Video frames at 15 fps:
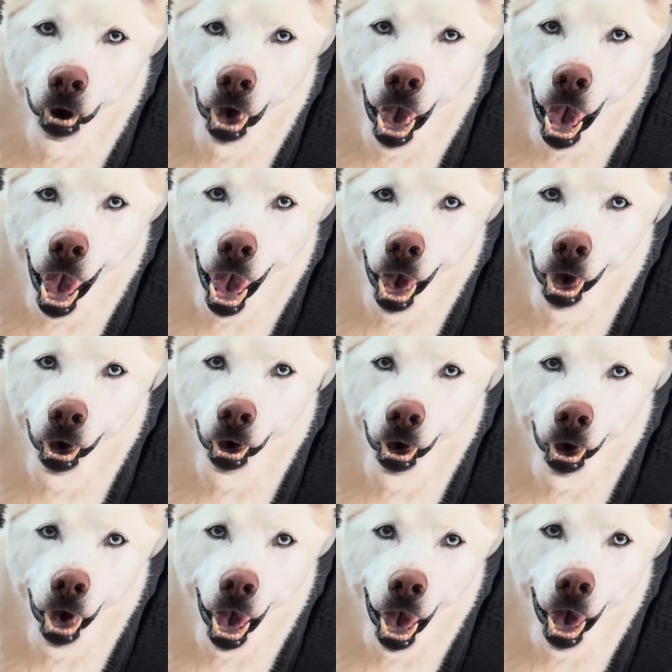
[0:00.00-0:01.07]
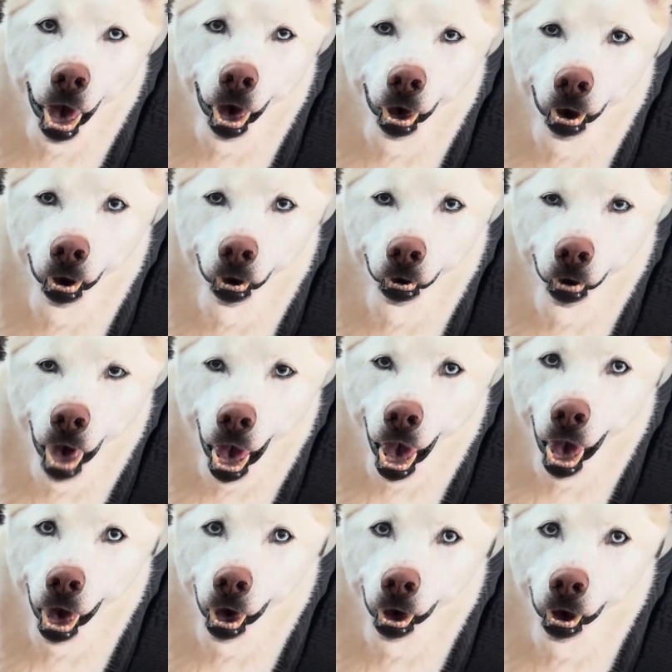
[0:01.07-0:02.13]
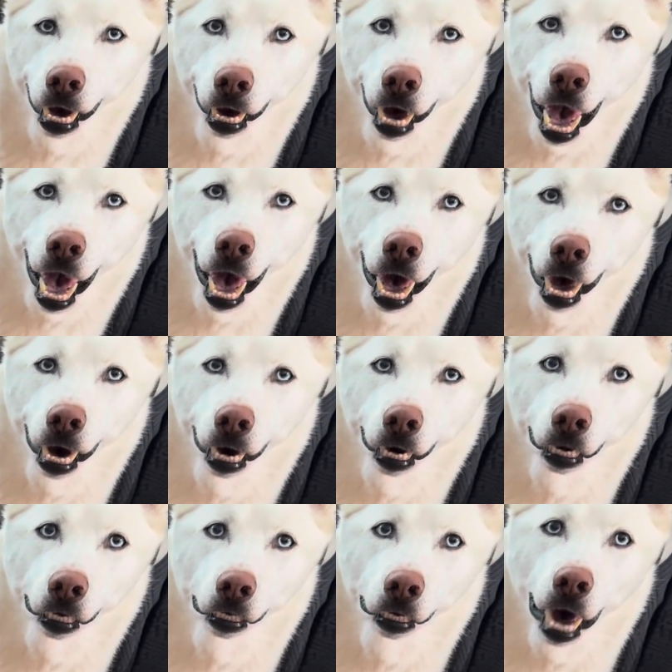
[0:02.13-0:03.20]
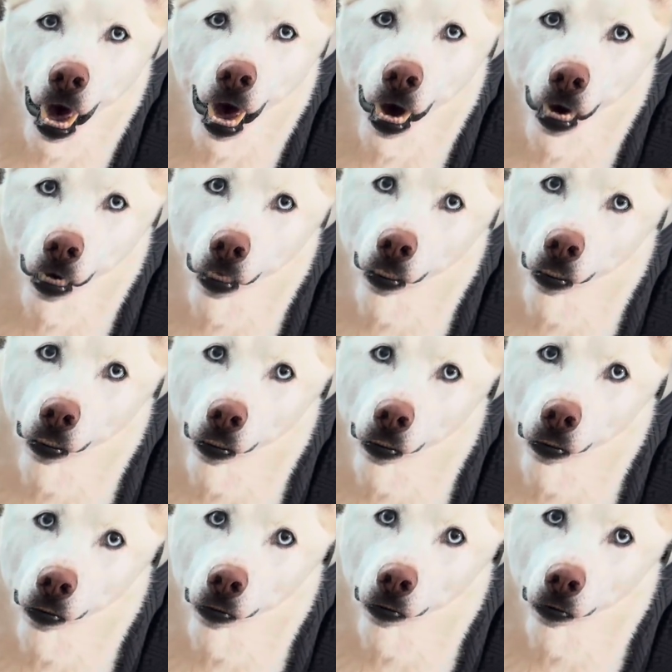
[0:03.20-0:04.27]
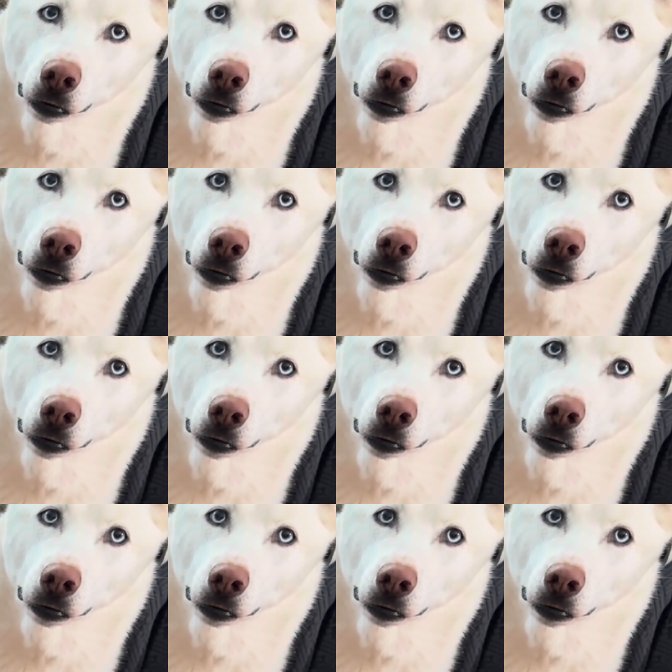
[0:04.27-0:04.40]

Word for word: Absolutely nothing. All right, you're precious. Let's get you a snack.